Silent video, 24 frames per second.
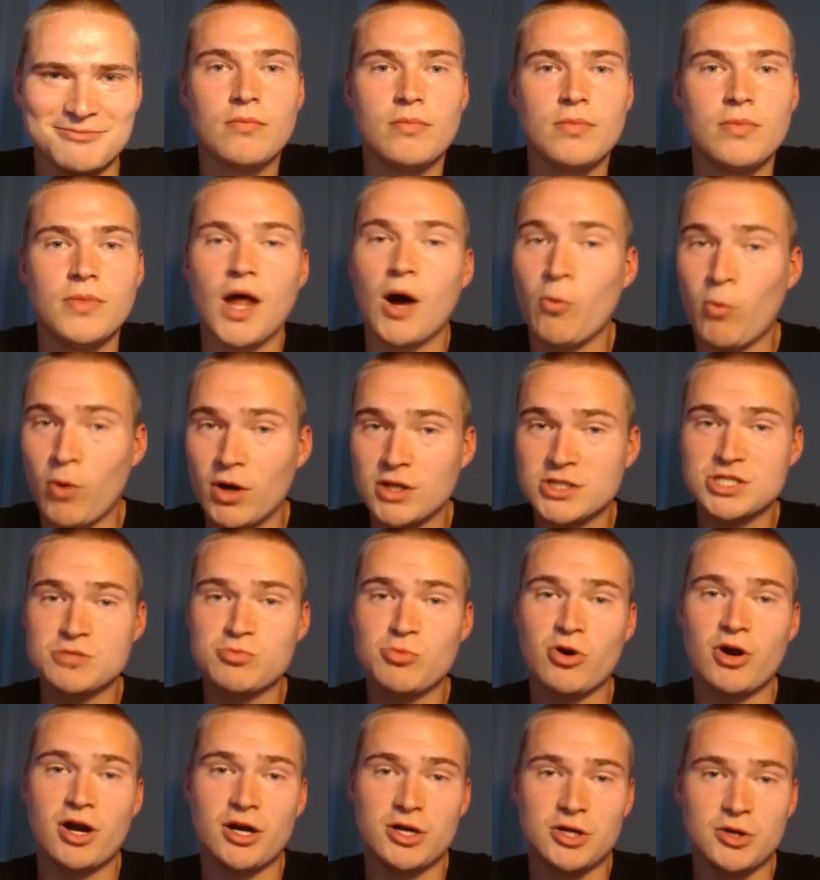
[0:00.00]
Now once
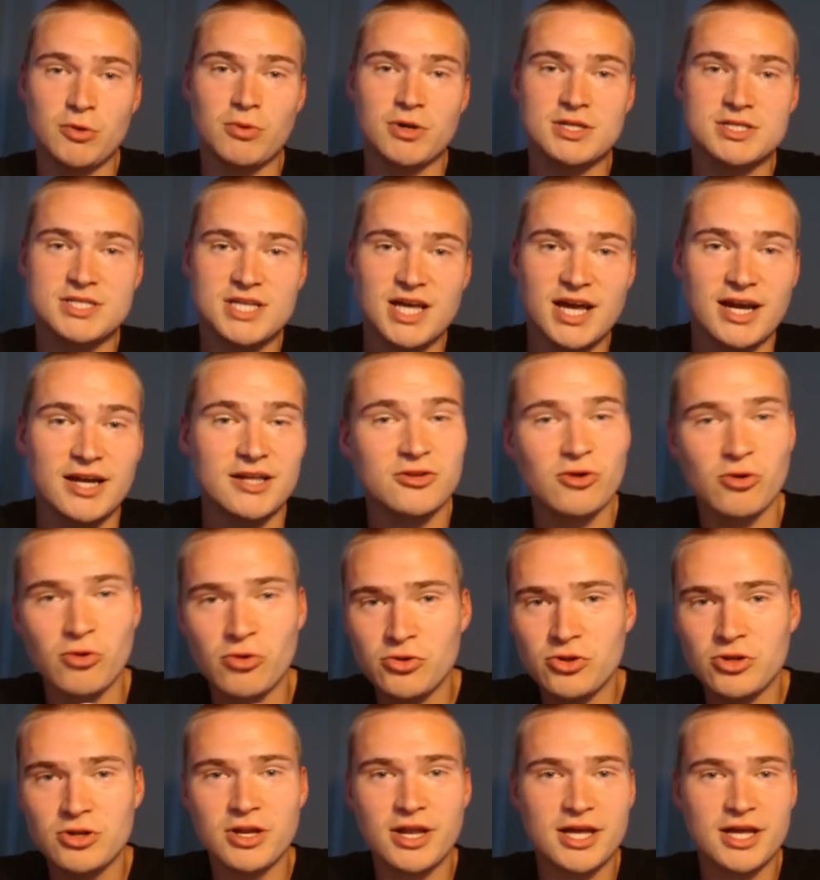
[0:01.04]
more, I do want to say that all
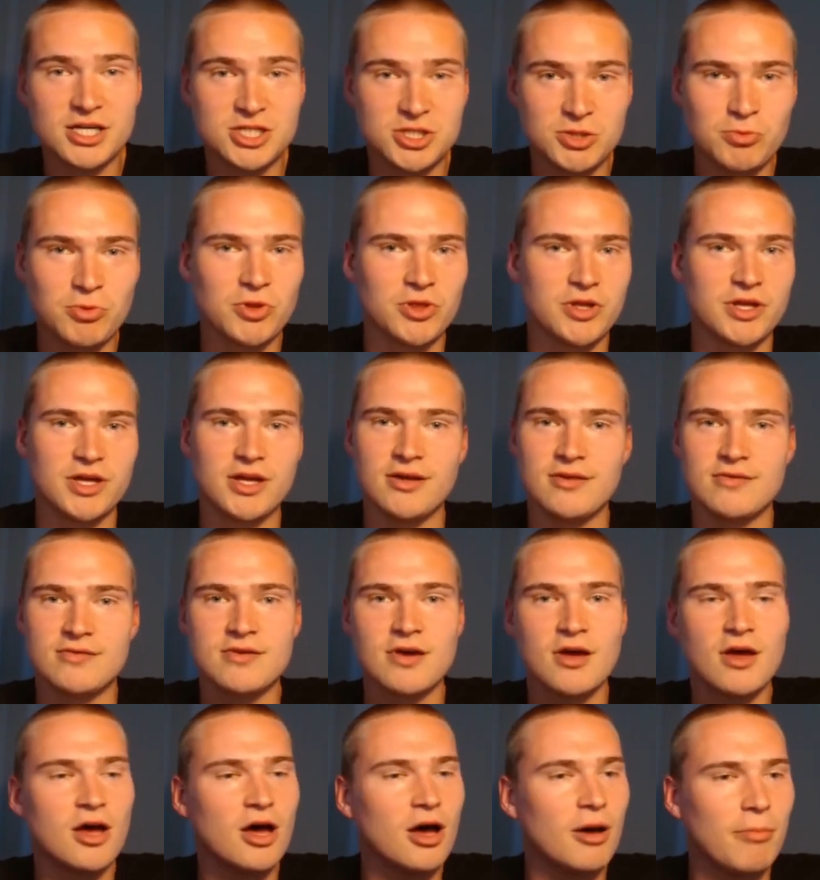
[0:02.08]
the links you will need
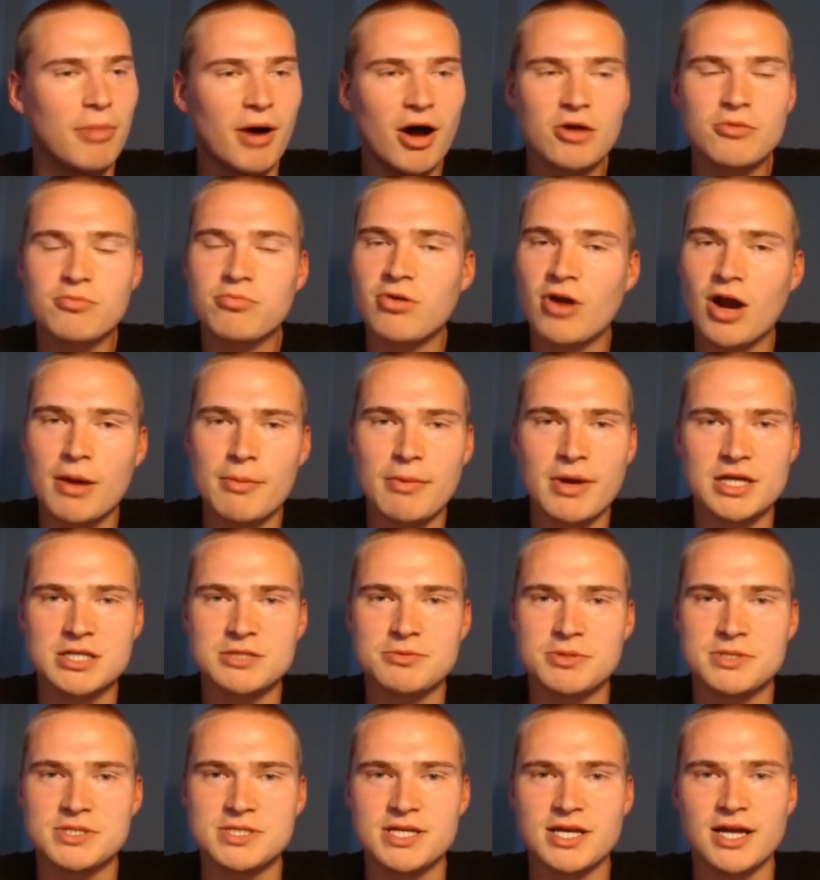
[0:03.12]
about
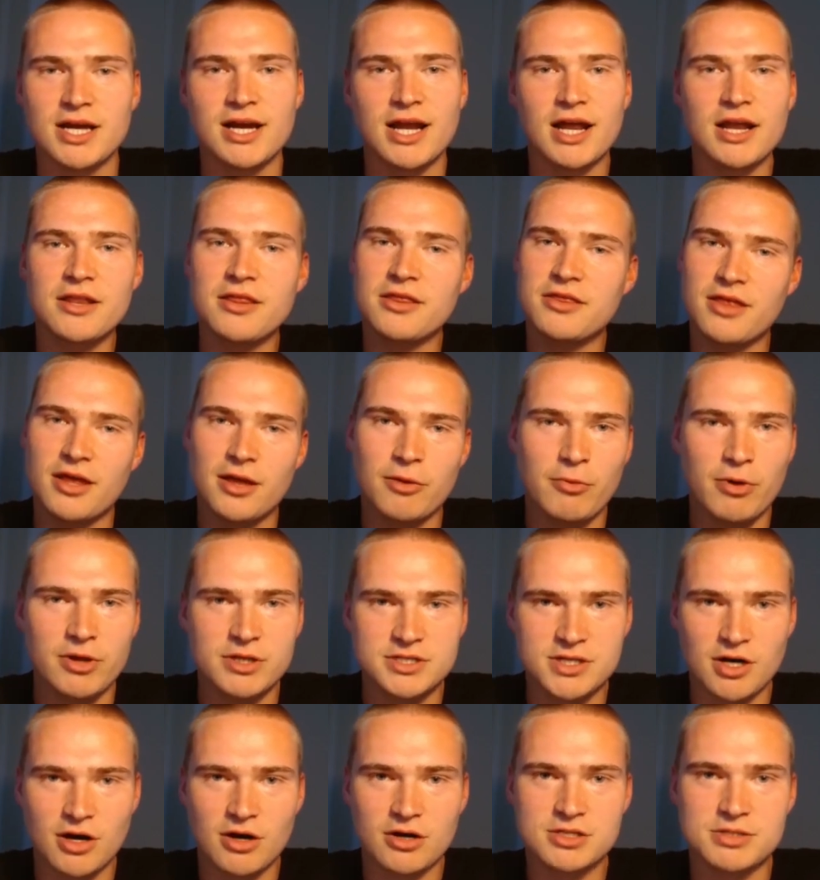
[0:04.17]
PrimeXBT and anything we
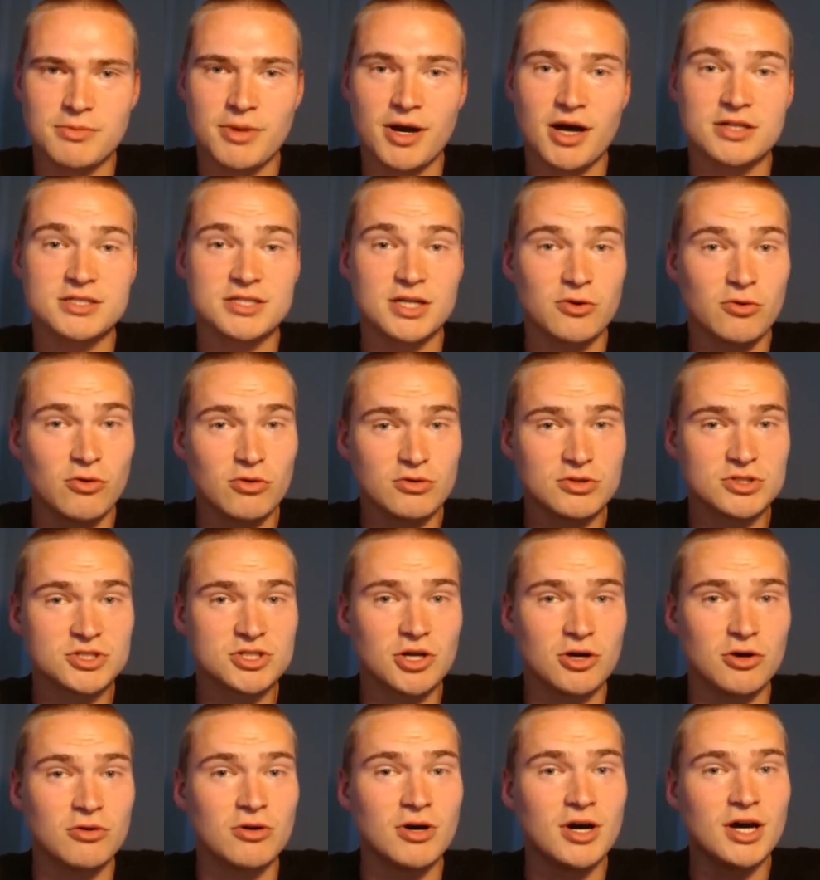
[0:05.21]
talked about, and
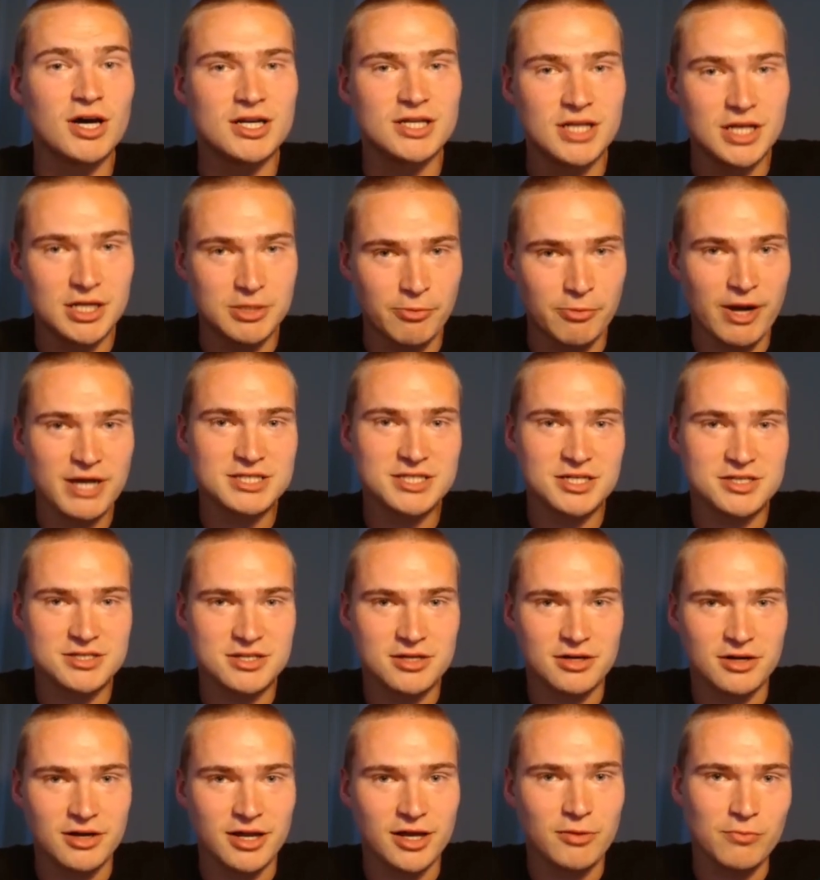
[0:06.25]
also the
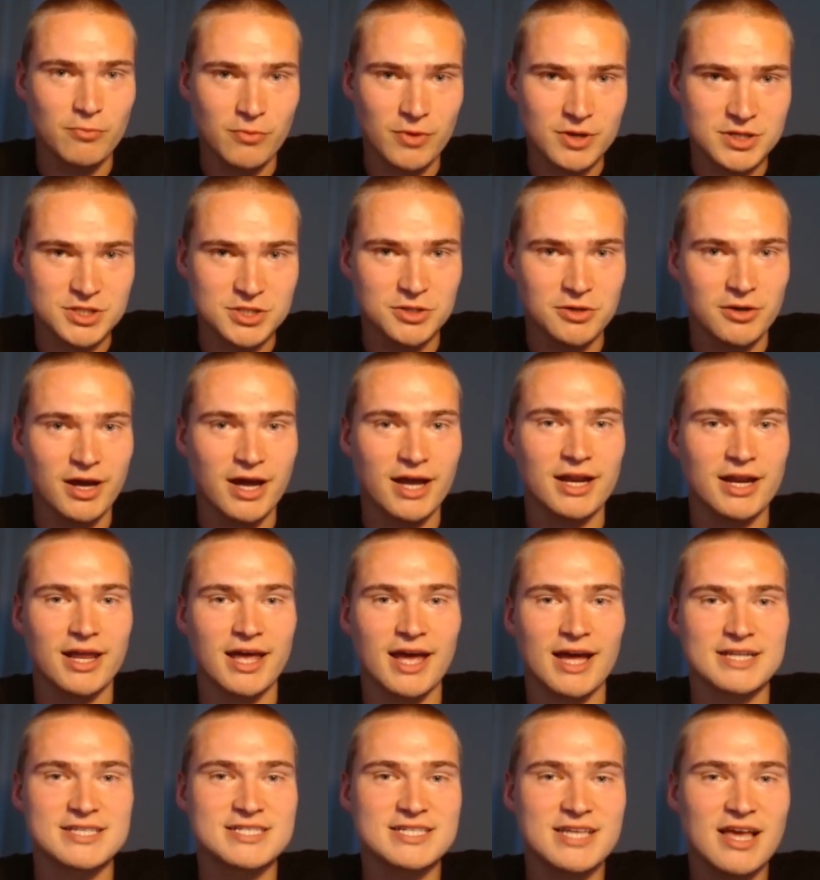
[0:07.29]
register link, which you can
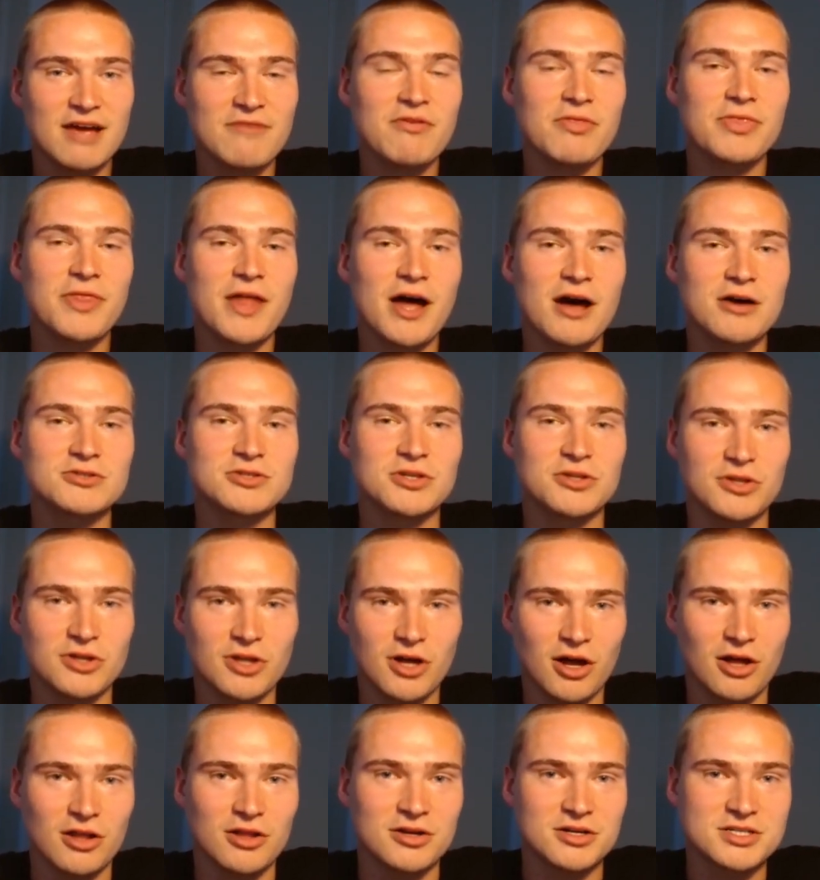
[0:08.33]
get
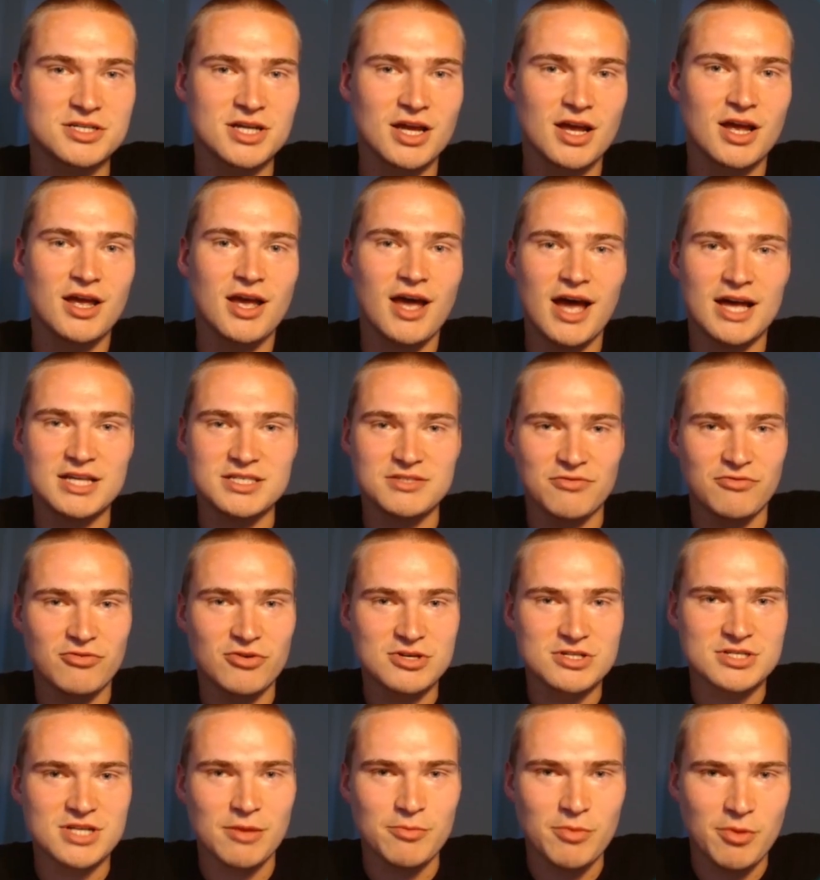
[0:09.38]
$7,000 as a
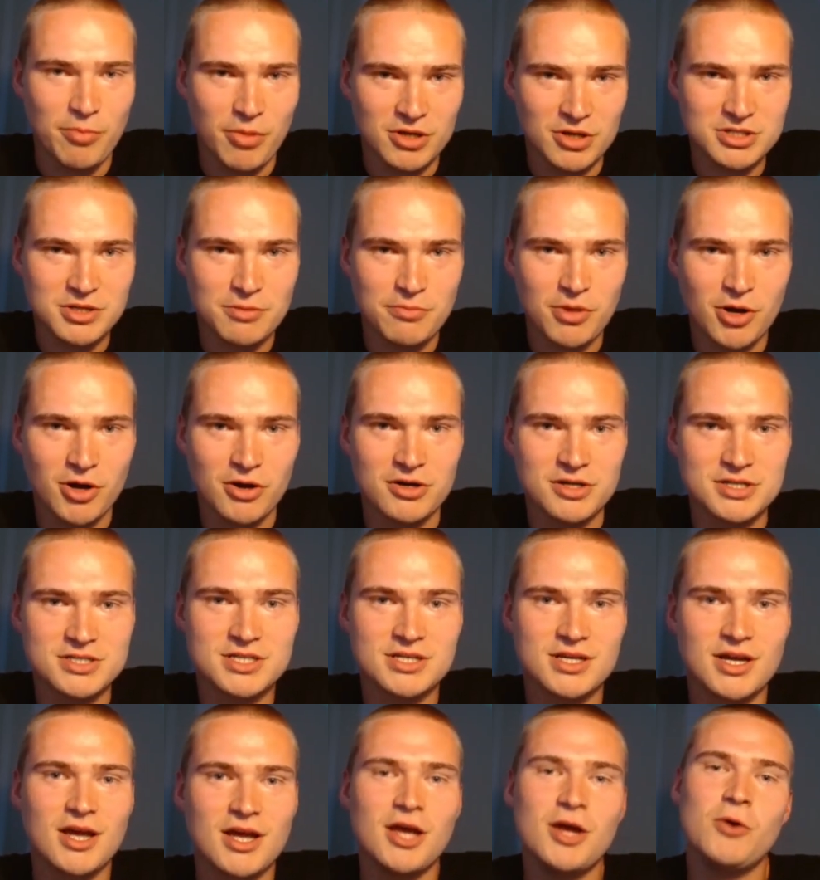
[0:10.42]
first time deposit bonus,
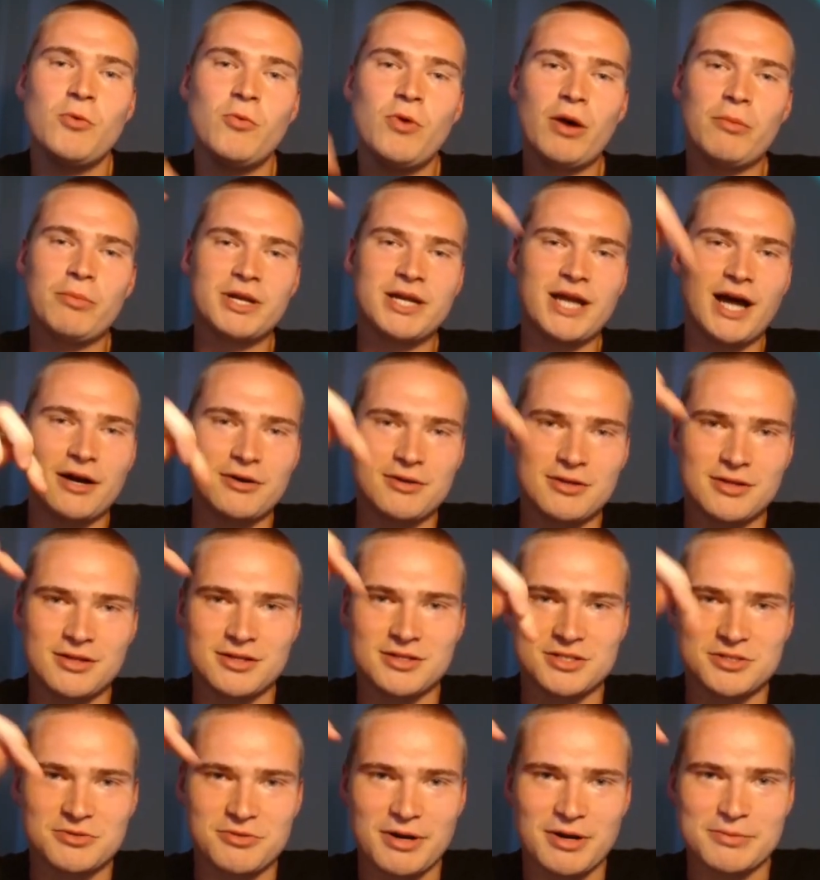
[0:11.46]
will be down in the
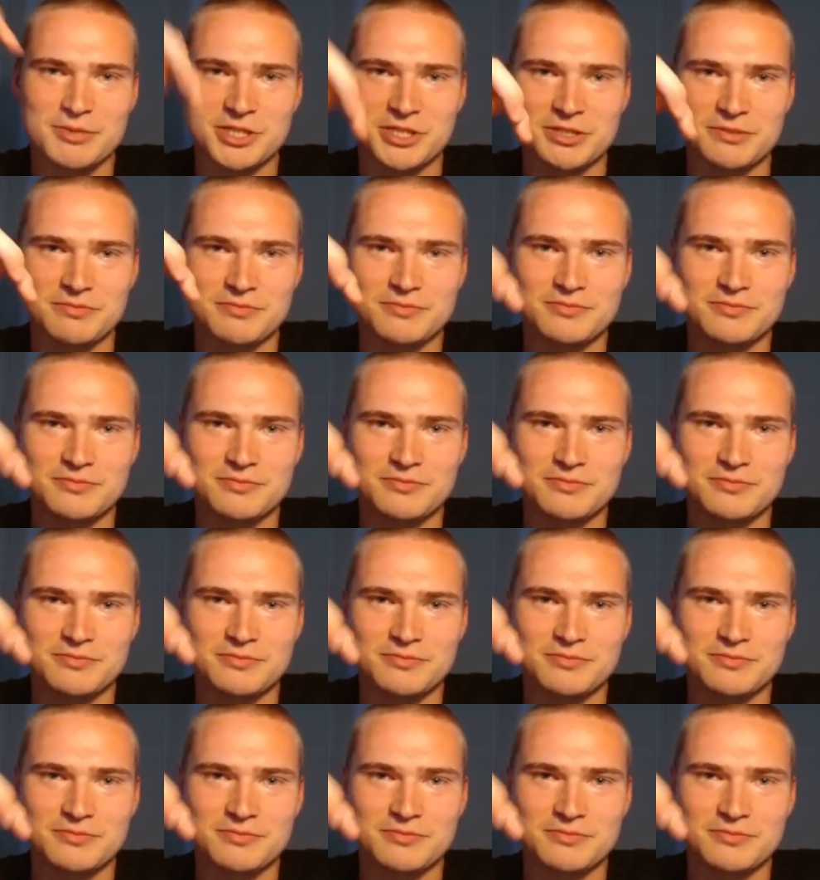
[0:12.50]
description.